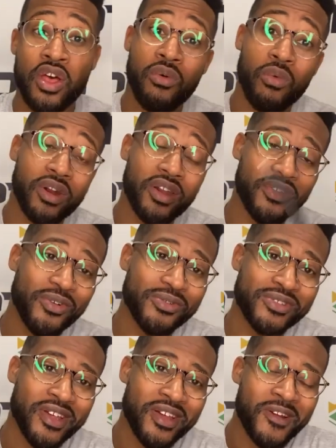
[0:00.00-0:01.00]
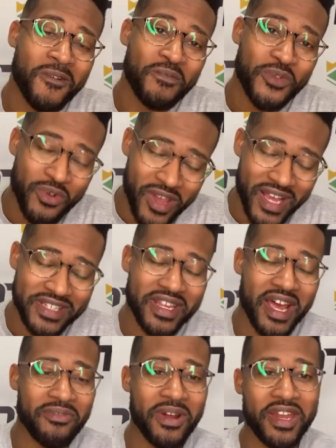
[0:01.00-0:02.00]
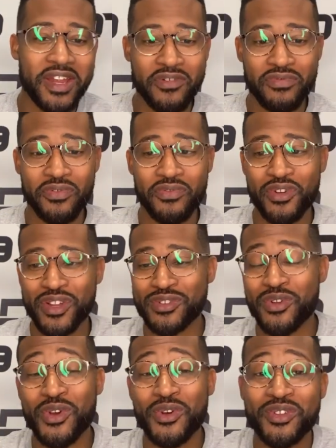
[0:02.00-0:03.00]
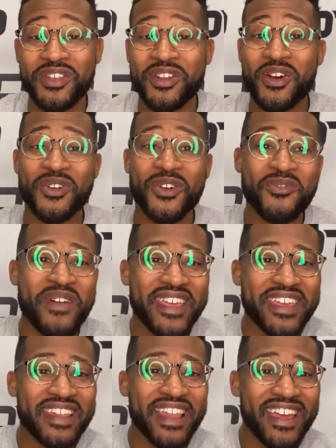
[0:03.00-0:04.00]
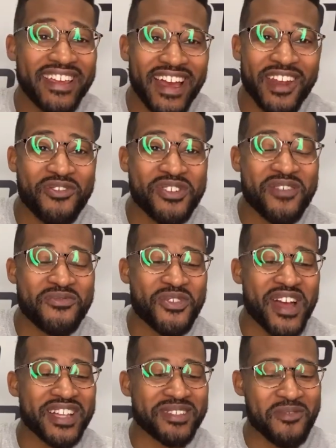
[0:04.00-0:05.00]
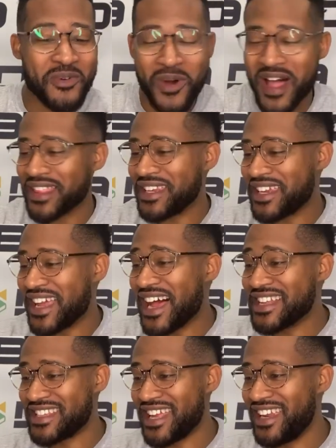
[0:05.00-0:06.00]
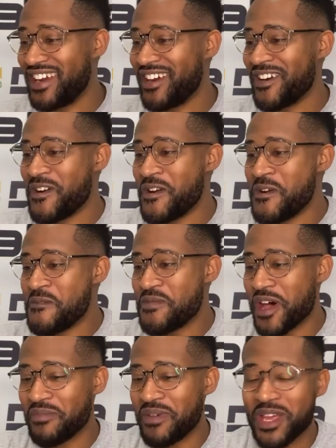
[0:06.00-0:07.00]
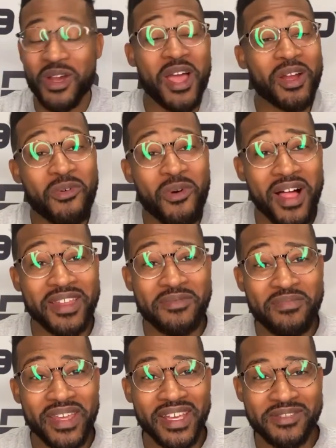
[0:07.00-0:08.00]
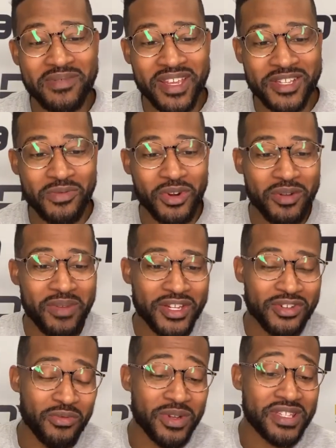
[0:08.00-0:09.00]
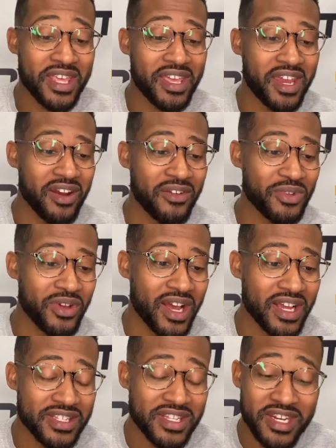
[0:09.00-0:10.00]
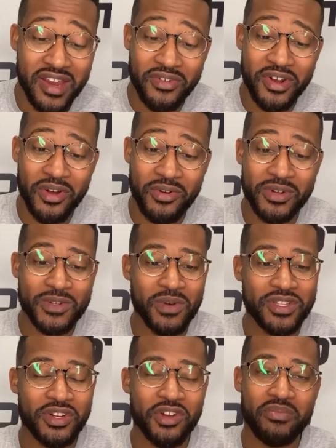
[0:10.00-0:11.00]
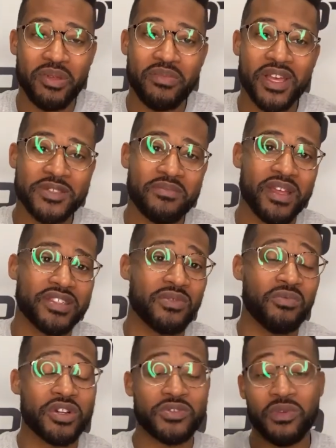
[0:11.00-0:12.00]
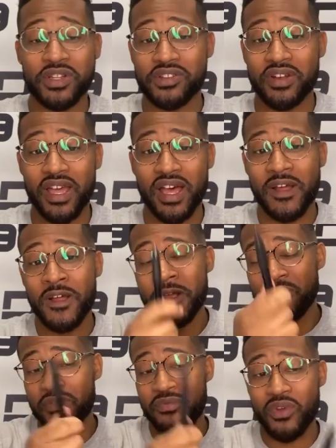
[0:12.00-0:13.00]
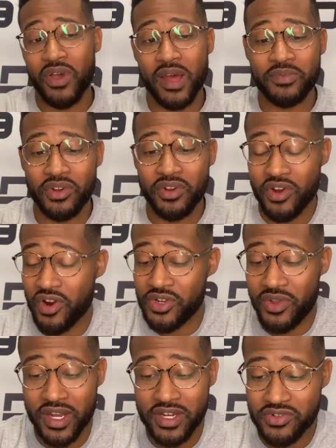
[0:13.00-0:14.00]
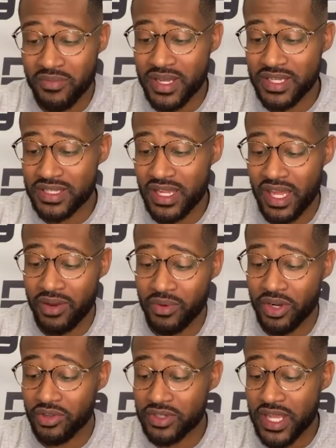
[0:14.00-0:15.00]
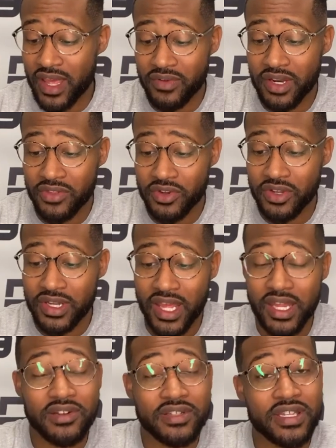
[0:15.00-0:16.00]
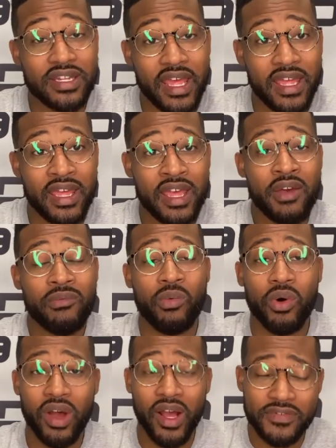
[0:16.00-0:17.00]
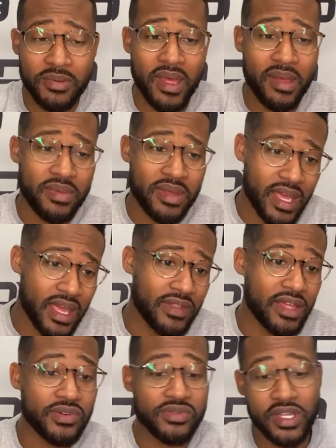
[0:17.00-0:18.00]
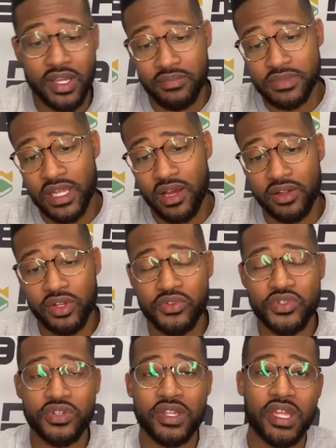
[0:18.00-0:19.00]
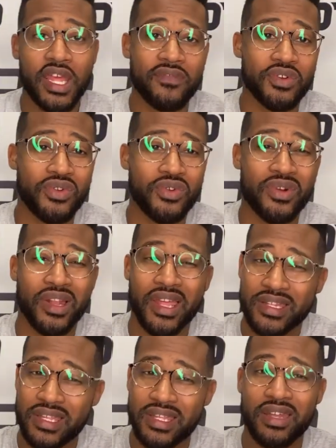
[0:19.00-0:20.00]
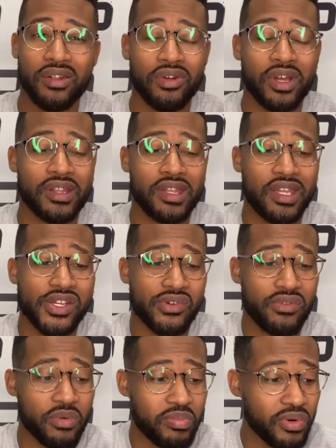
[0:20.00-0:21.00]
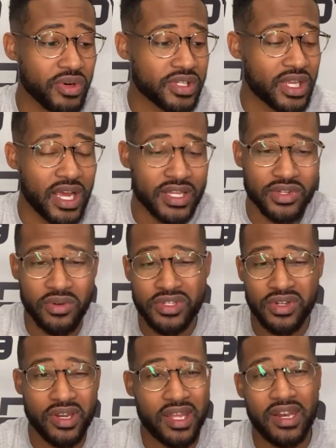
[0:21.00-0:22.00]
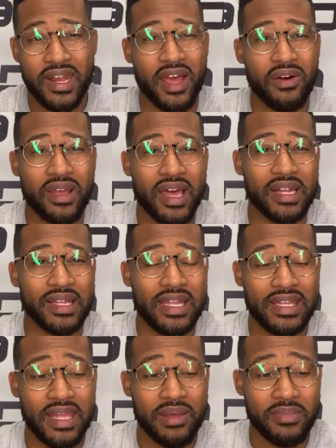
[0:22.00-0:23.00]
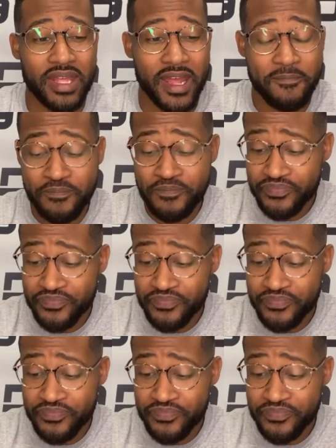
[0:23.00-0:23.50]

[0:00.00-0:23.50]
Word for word: One of those you guys got right here for free. So don't, you know, don't make it like I don't give you guys some quality content here um, and, and quality picks because we're going to make sure we take care of you guys. And you never know which ones are going to be best bets and which ones are not. But if you hopped on the card, you had a tremendous day. And we're going to look to have another good day here today. We will have some NBA that usually comes out closer to the afternoon. I like to get a look at the injury reports. Guys always are in and out kind of late in the NBA.